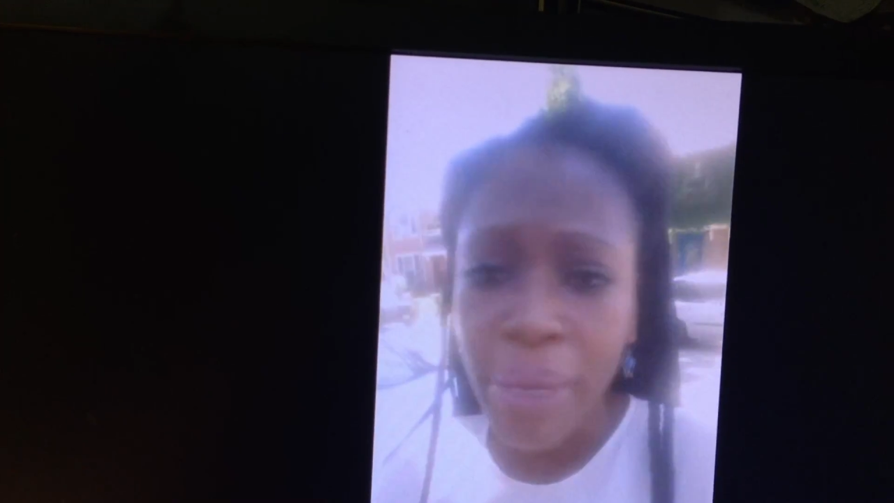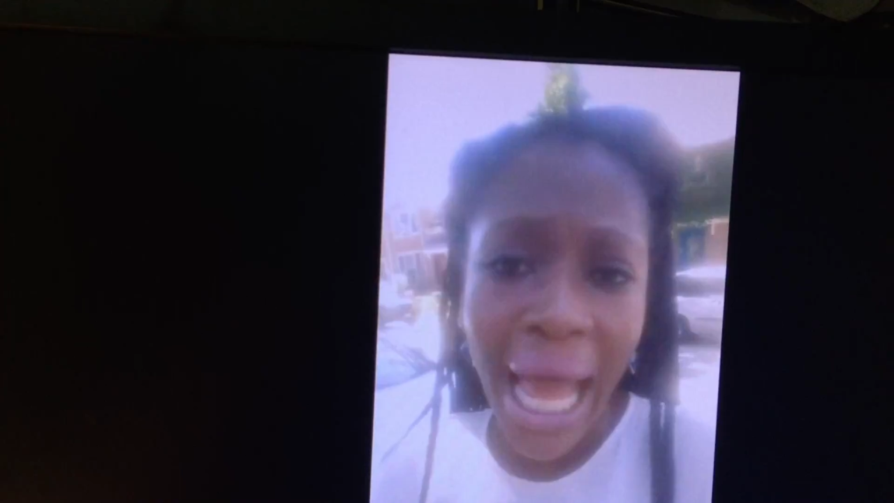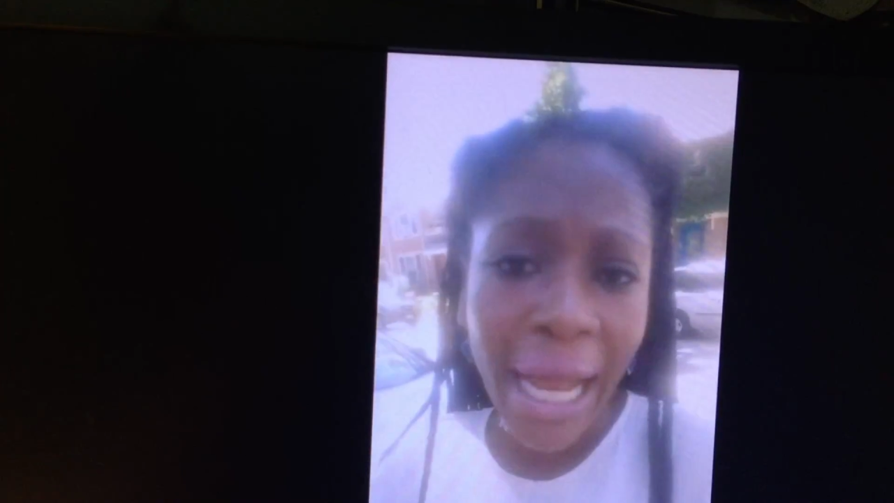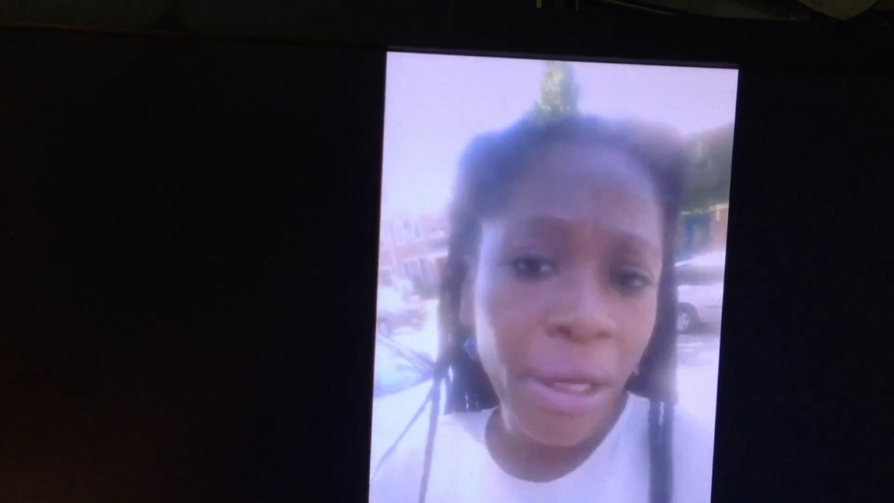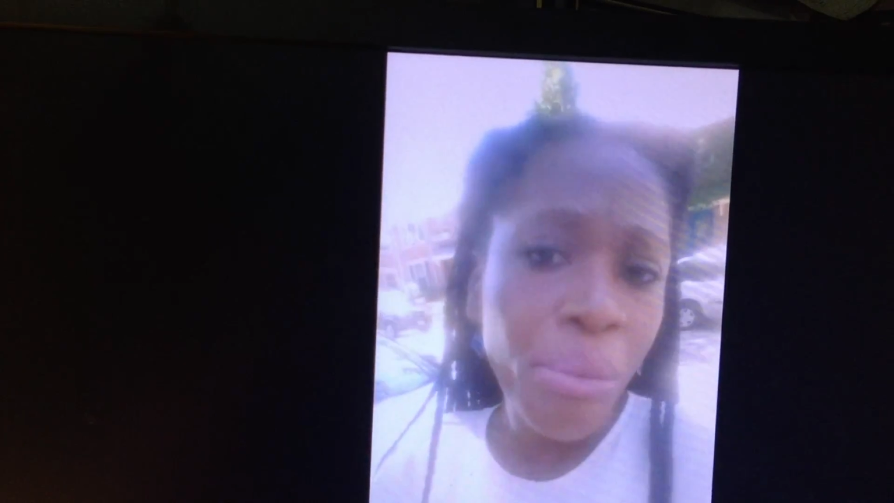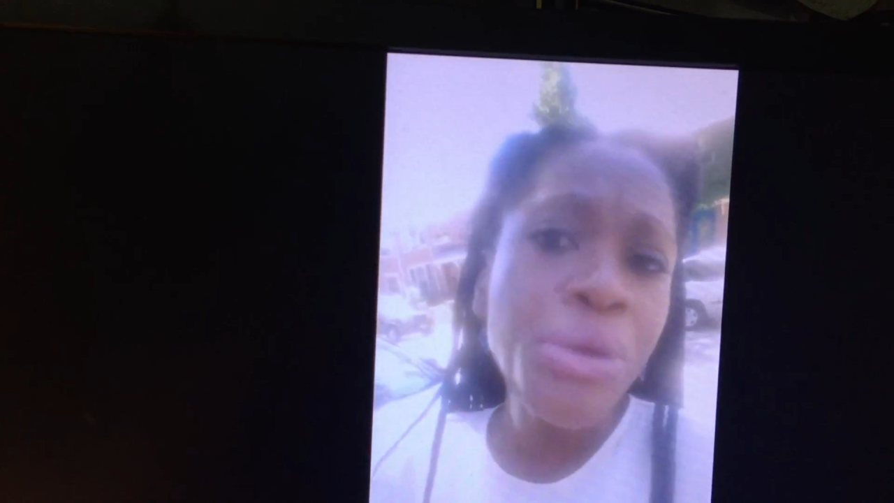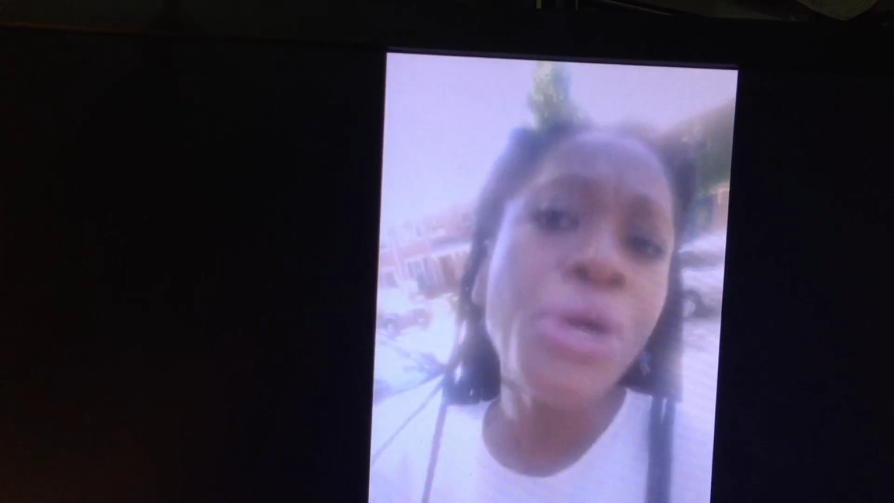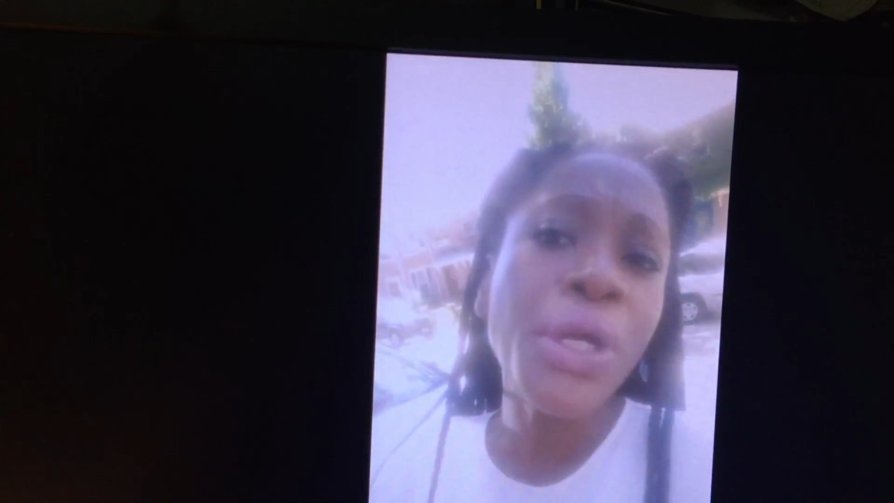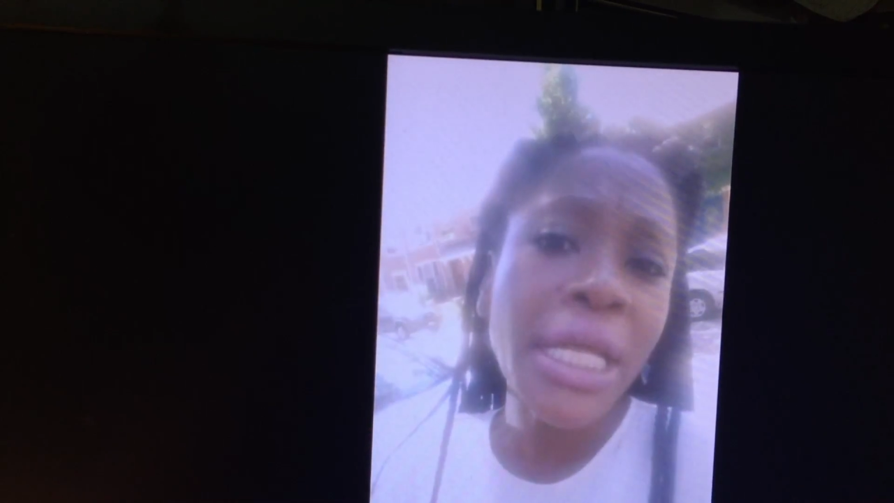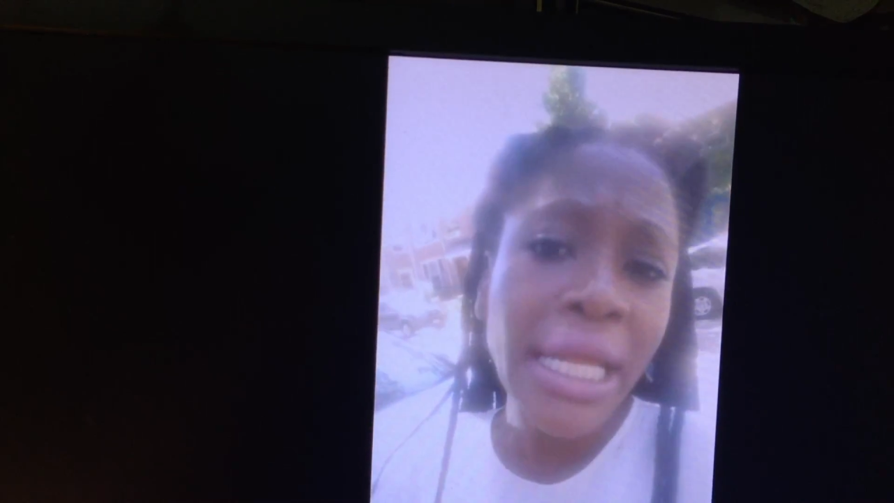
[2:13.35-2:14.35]
black
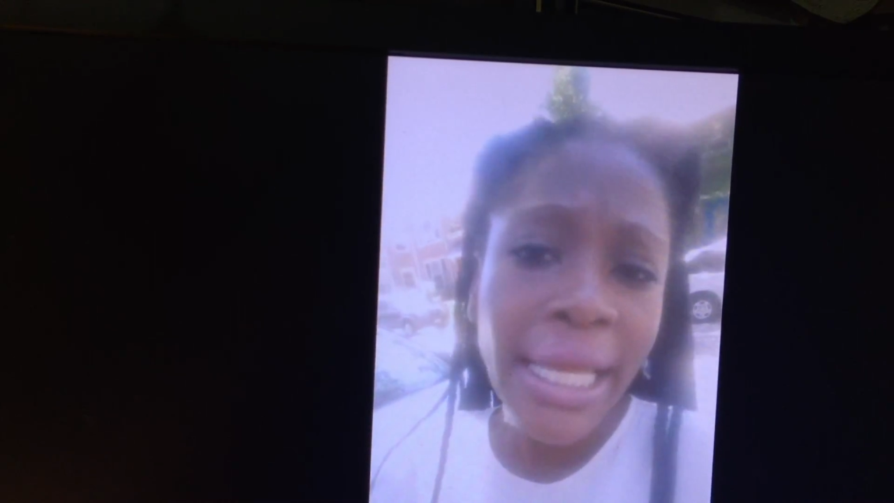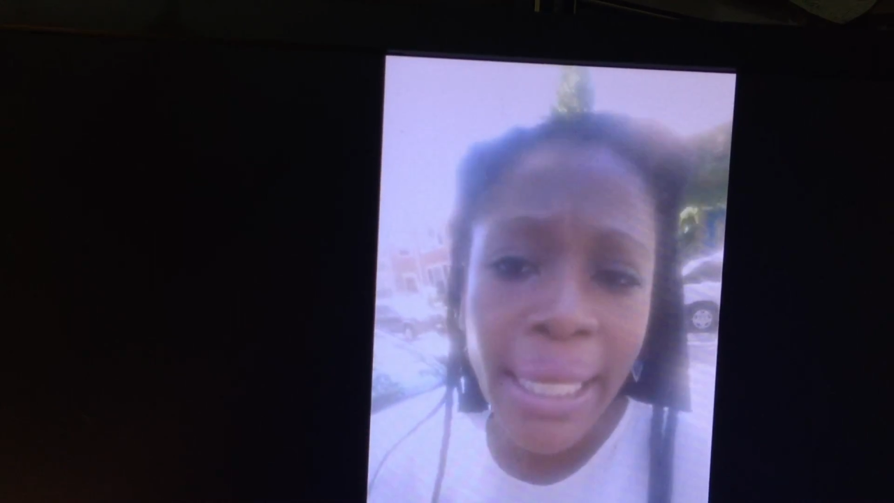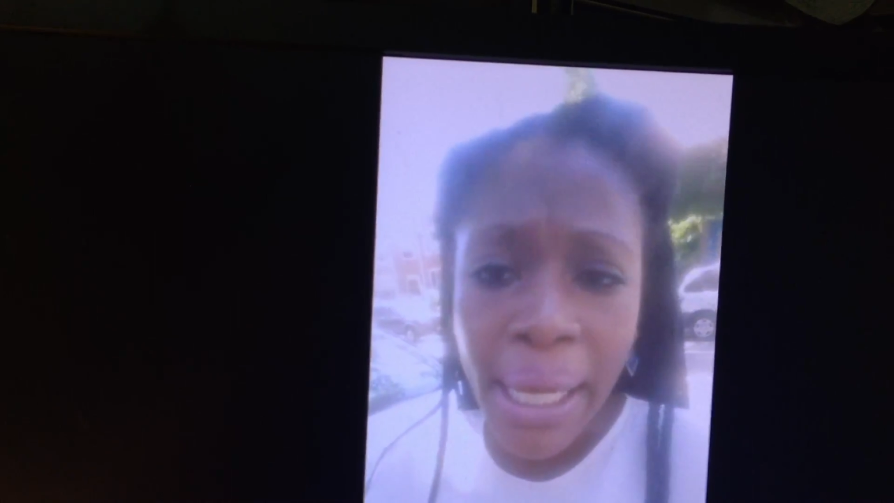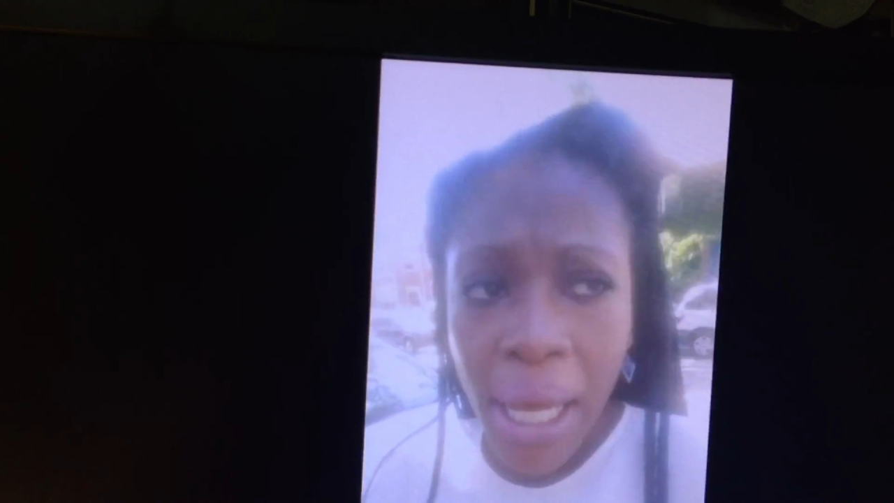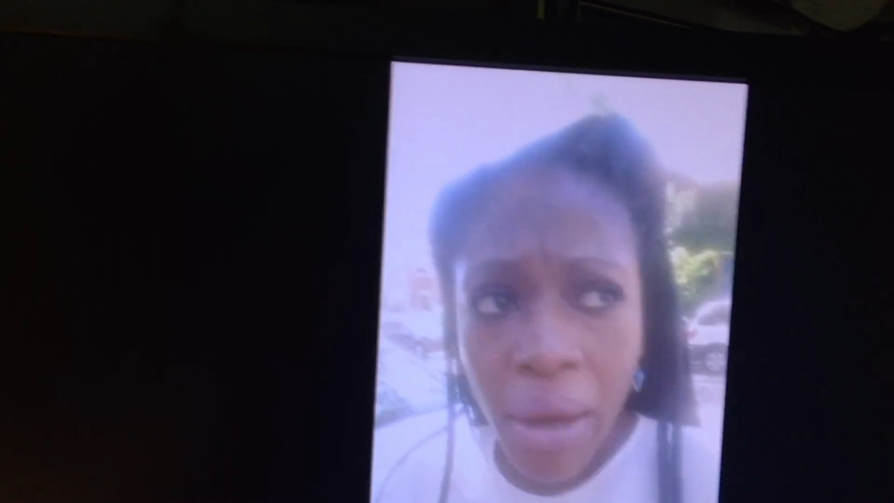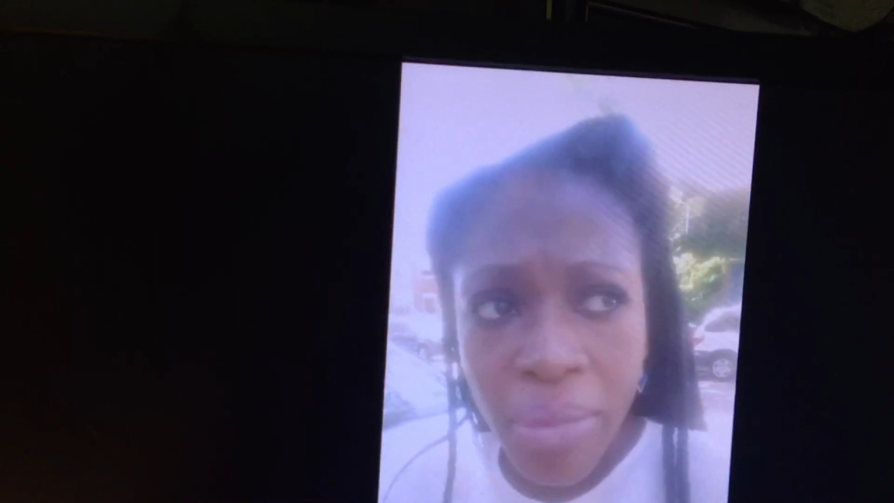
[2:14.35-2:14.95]
community